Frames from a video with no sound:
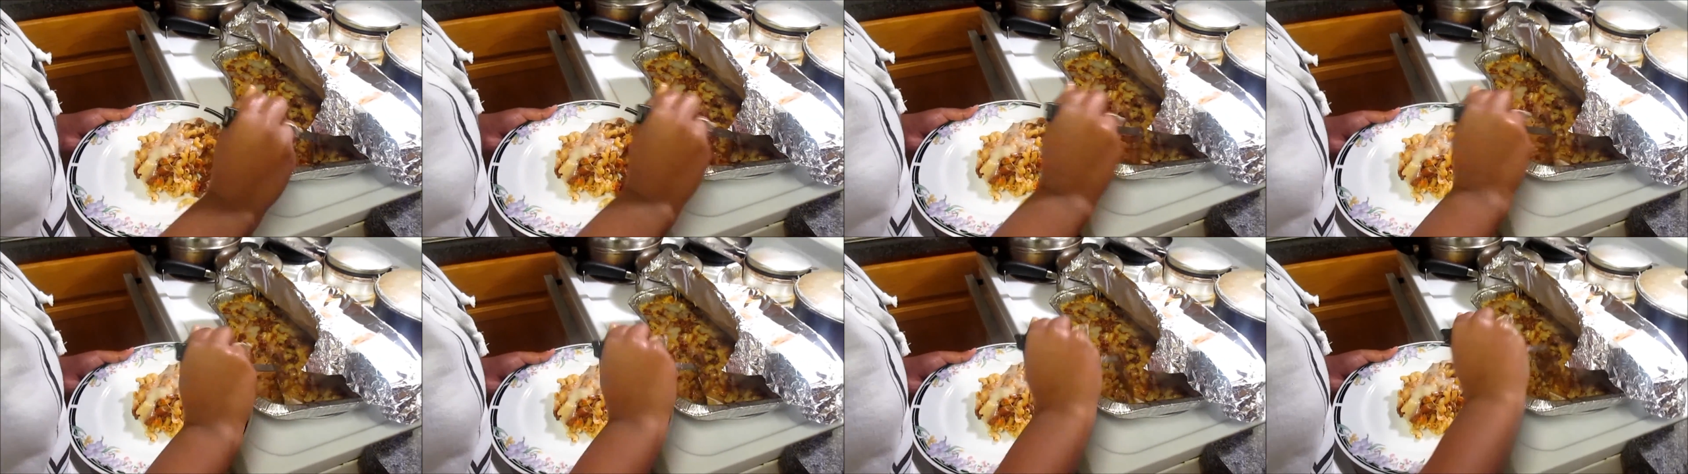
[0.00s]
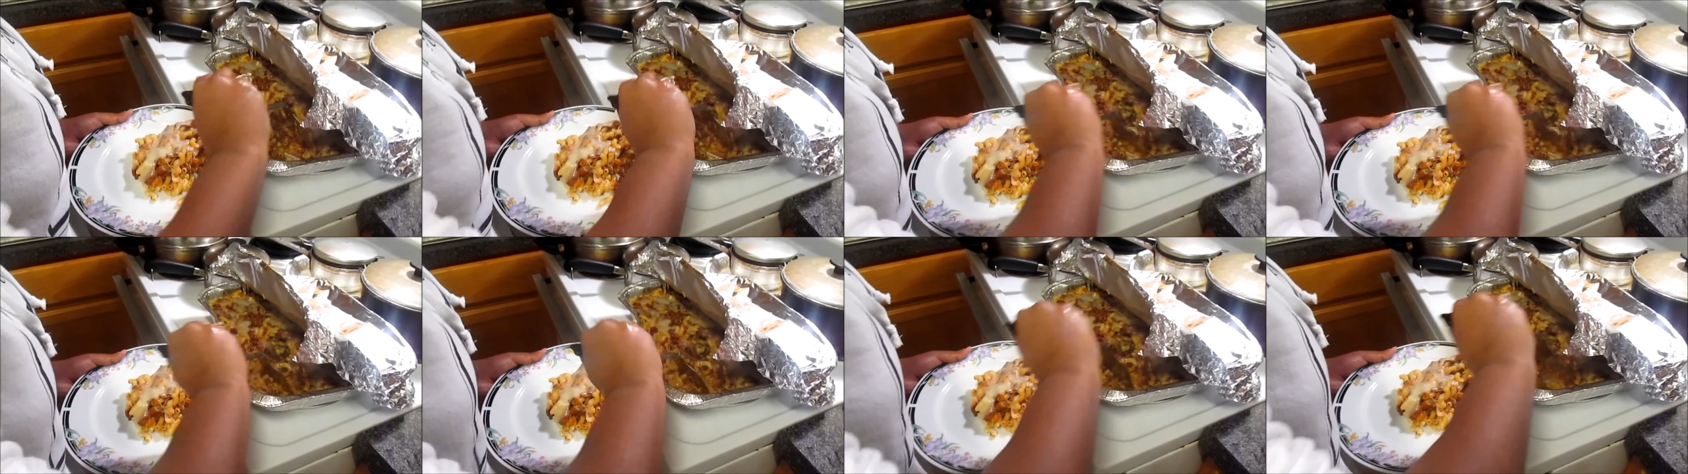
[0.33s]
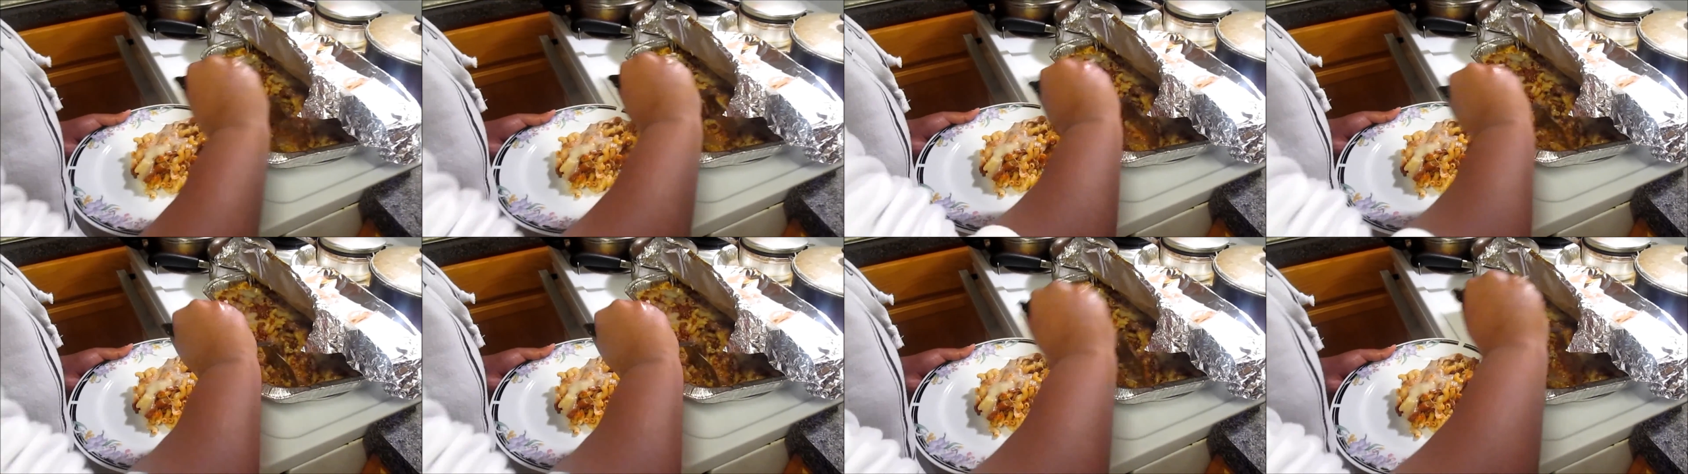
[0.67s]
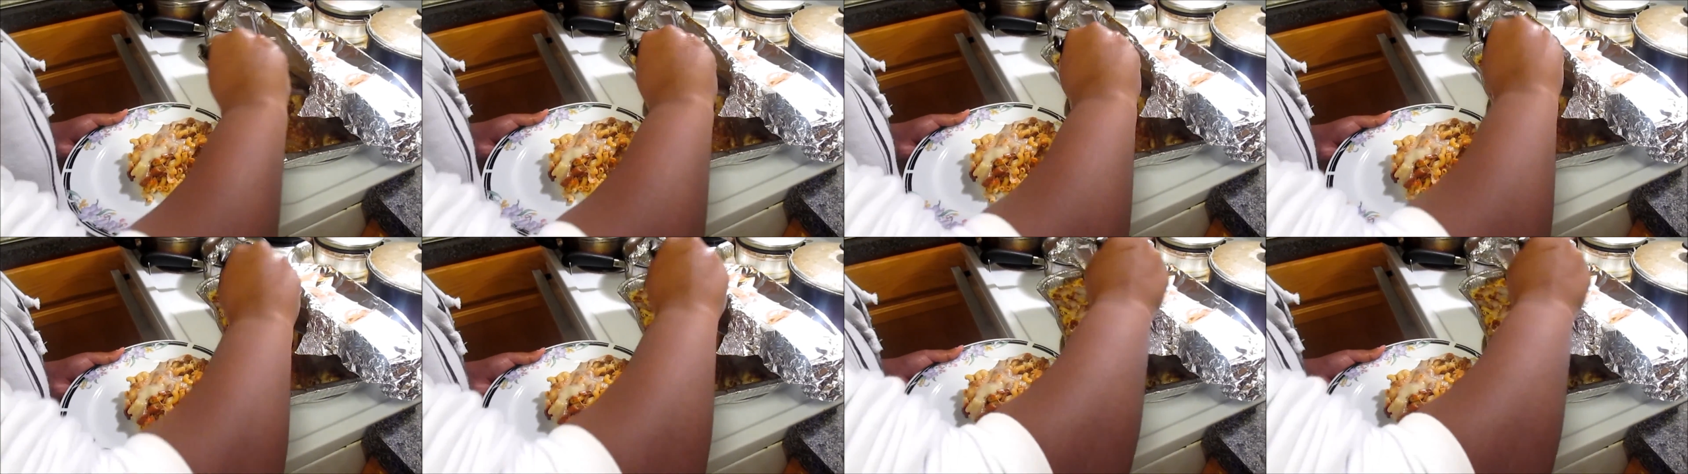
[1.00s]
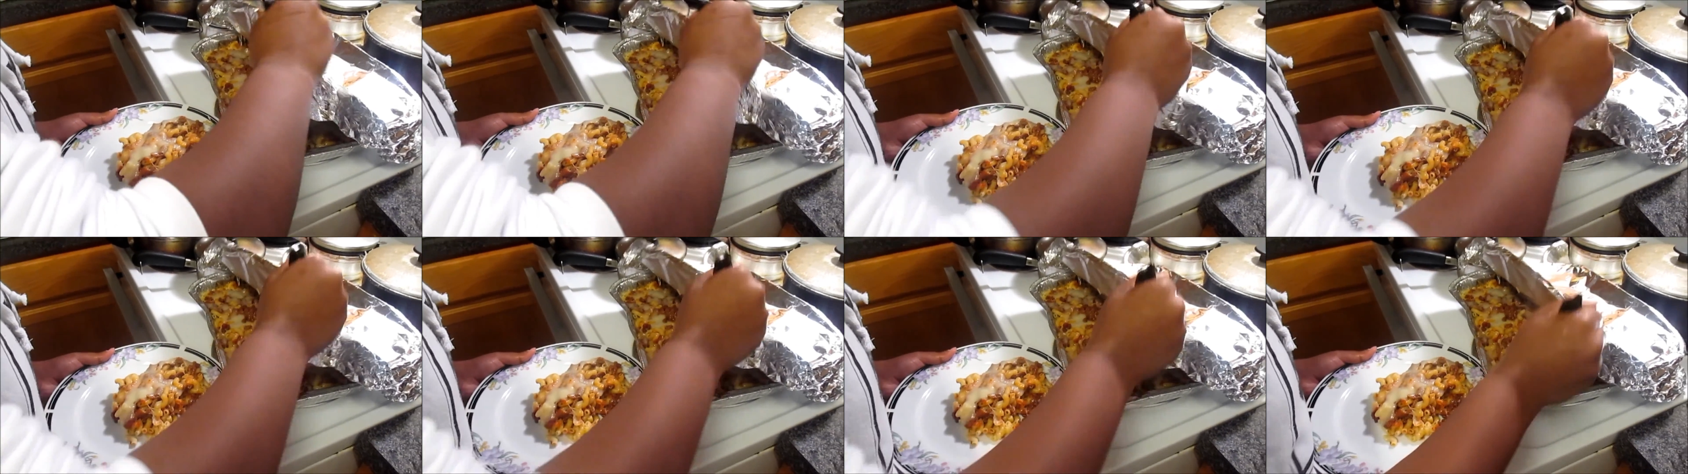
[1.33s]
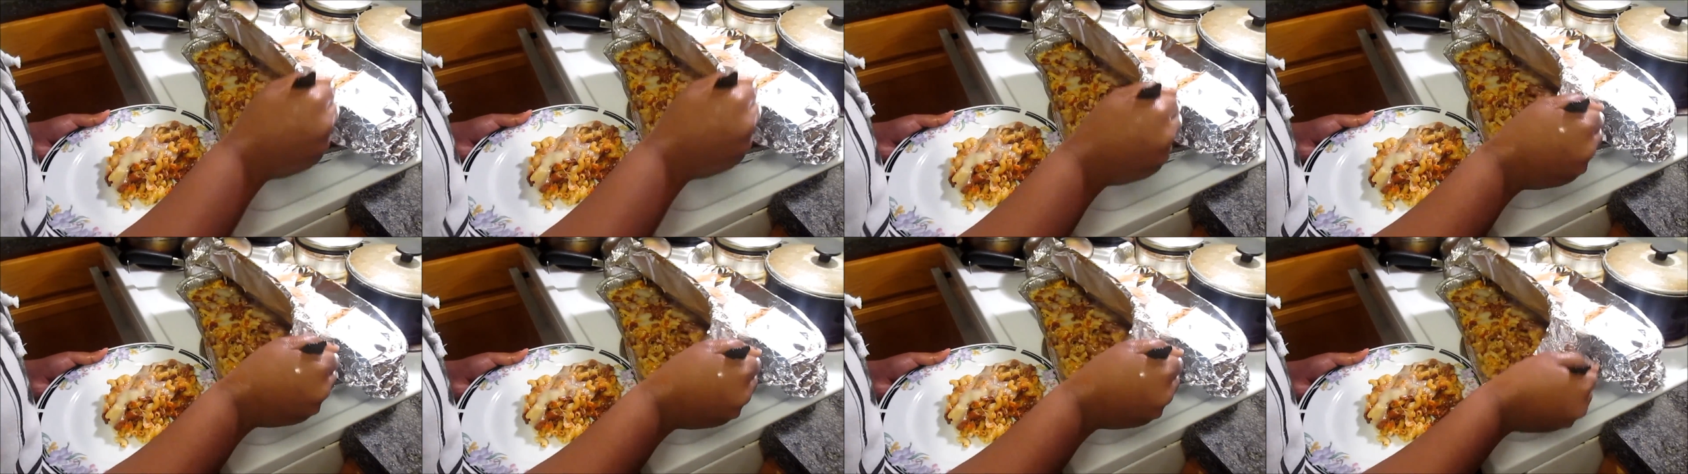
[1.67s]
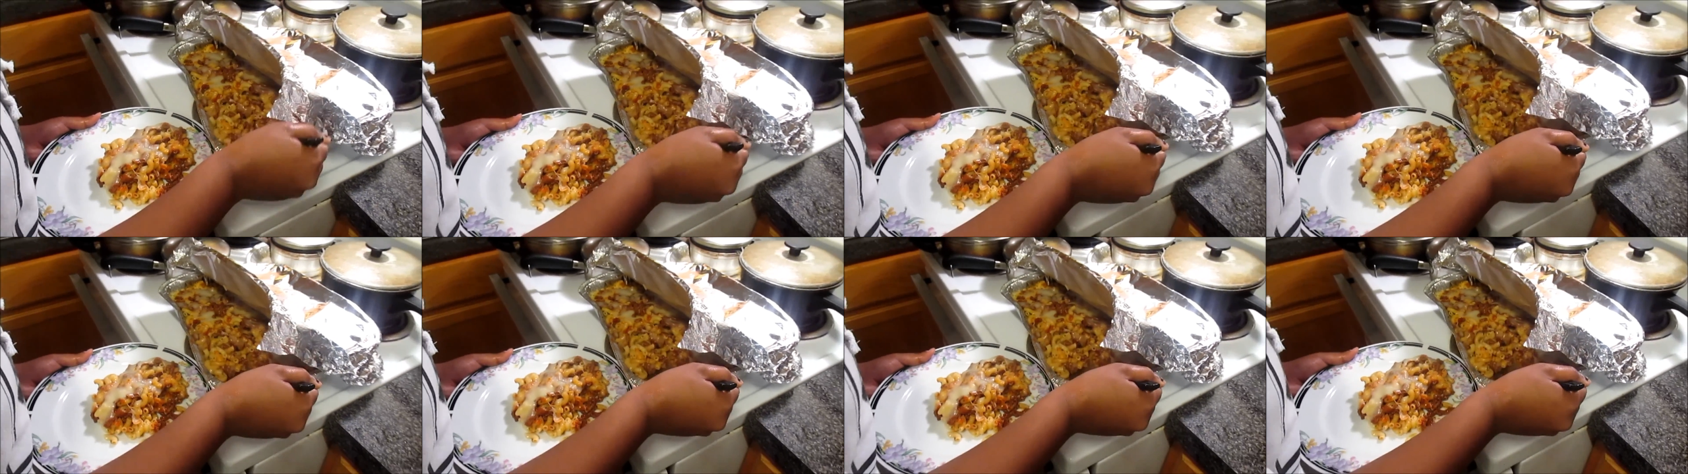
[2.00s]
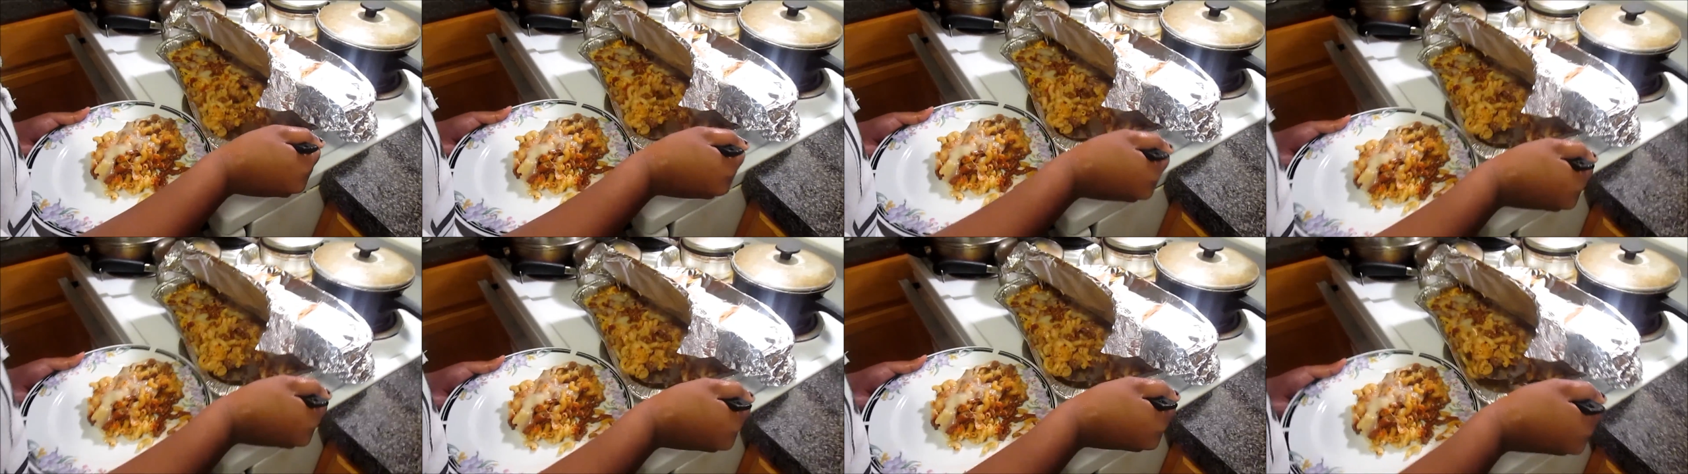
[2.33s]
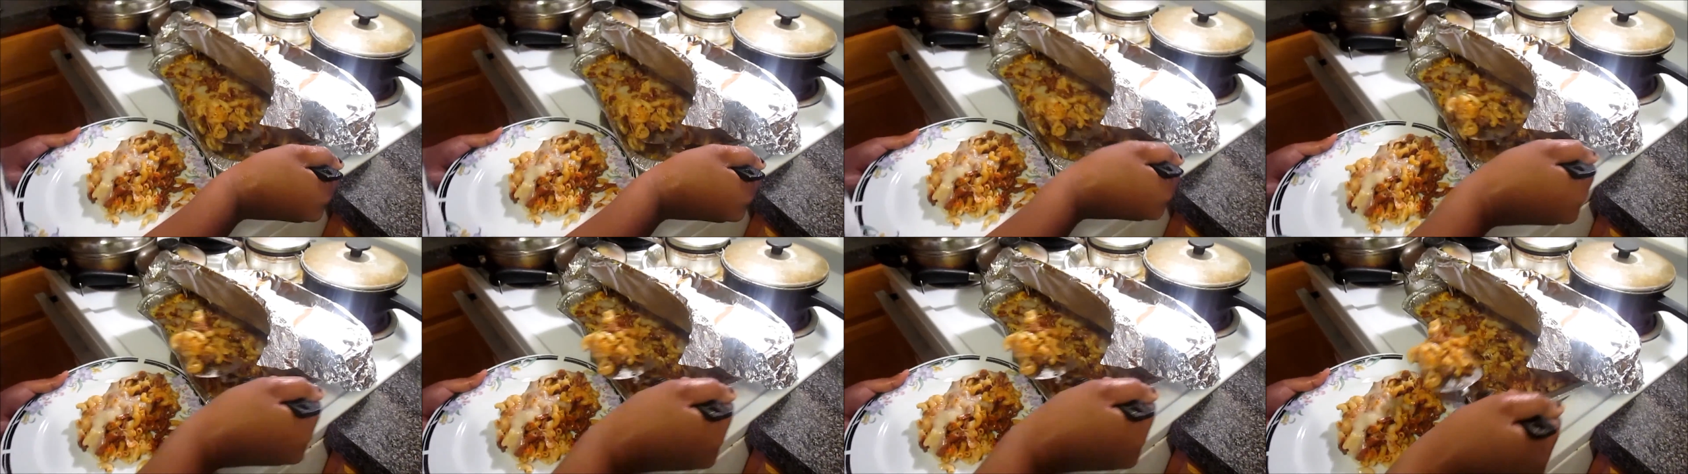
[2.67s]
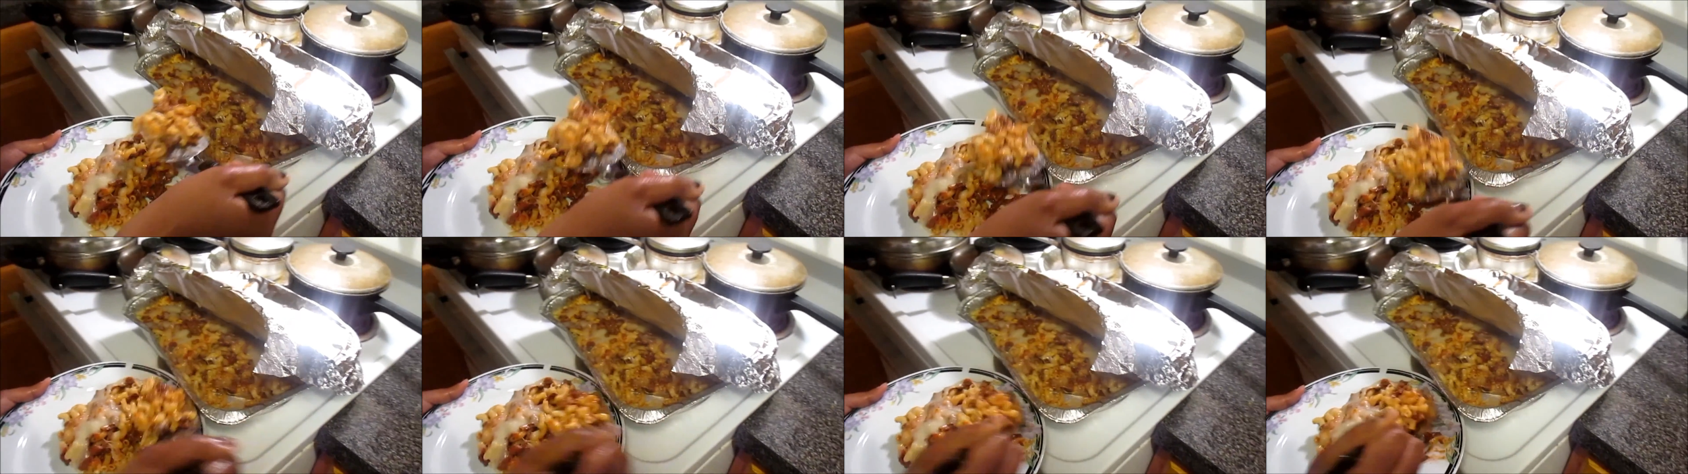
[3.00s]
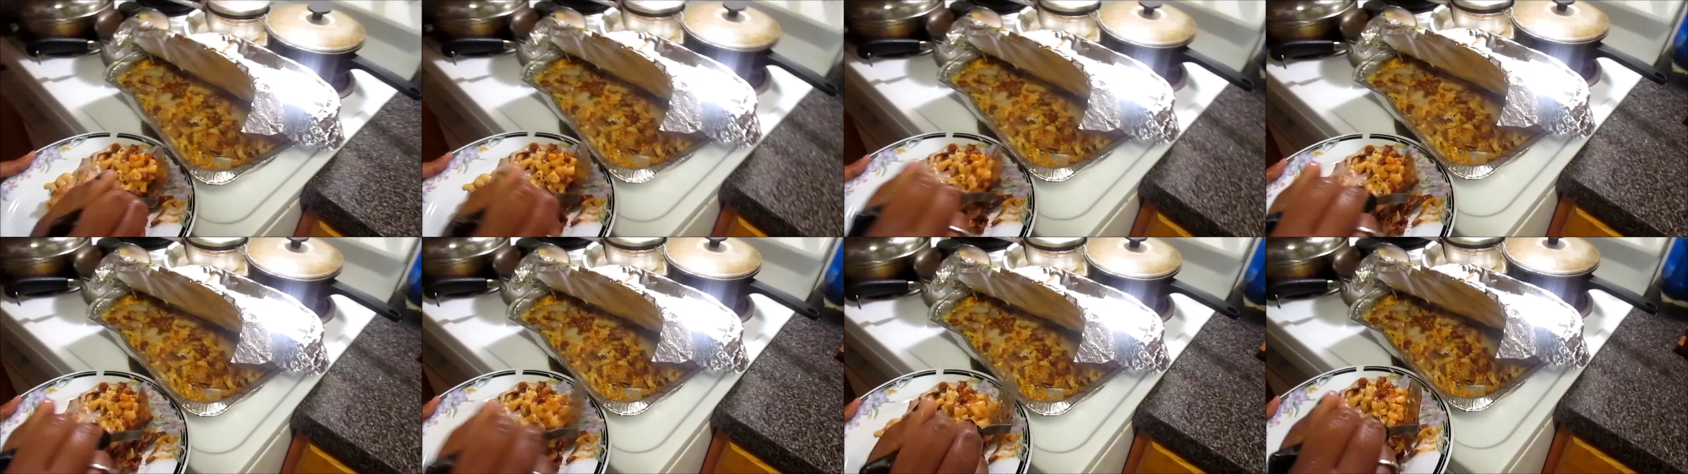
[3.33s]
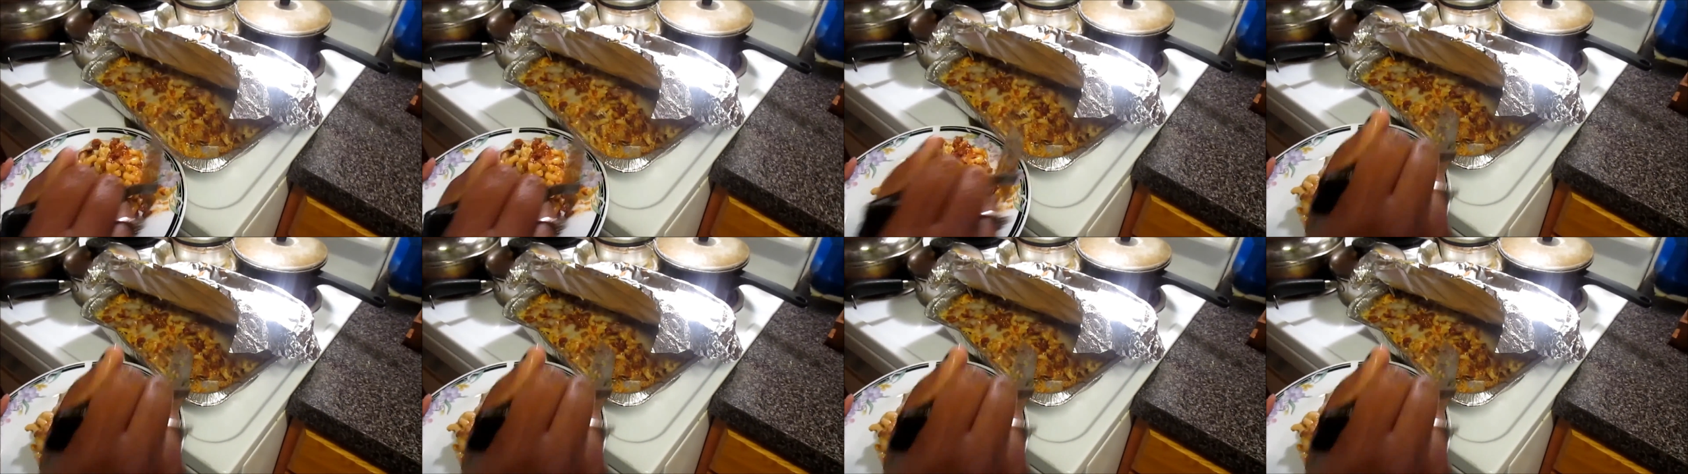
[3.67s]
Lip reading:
(no speaker visible)